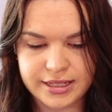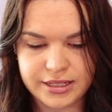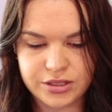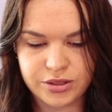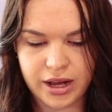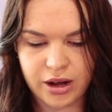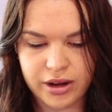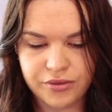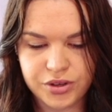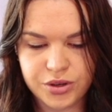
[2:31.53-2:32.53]
it to
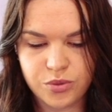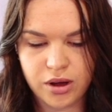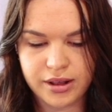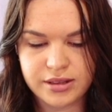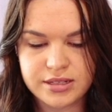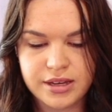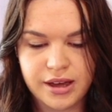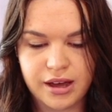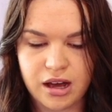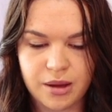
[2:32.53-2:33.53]
however you want.
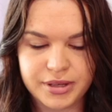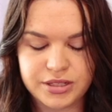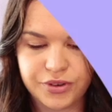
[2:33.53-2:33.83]
It's